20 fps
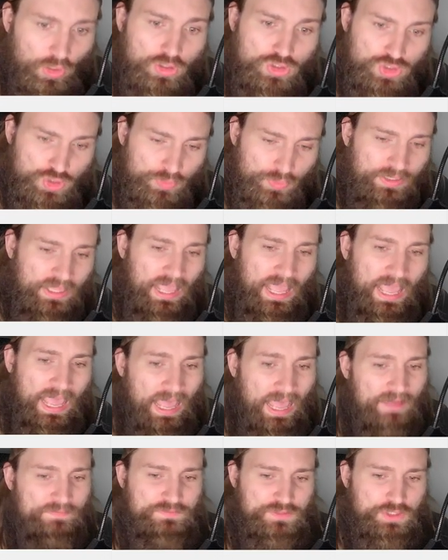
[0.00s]
So we
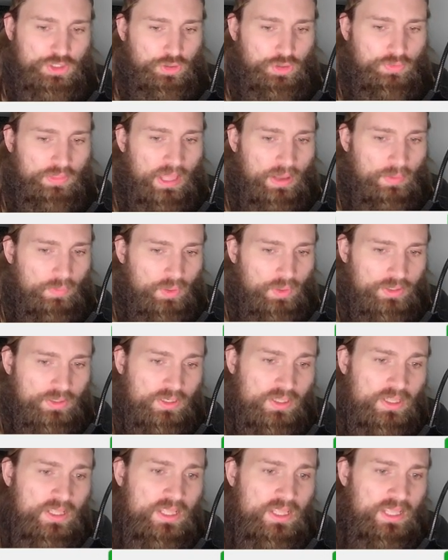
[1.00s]
have to do that one.
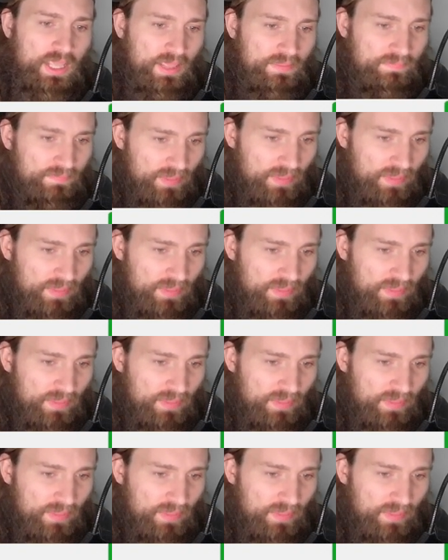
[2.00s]
And